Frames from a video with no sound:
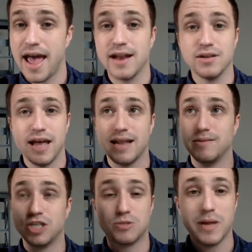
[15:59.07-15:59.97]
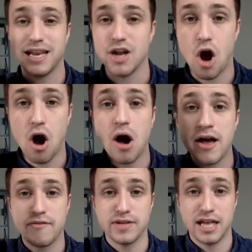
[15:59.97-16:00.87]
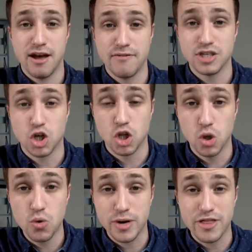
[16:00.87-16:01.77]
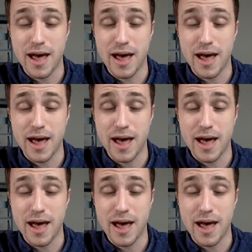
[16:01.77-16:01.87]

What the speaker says: and just being in awe of his glory.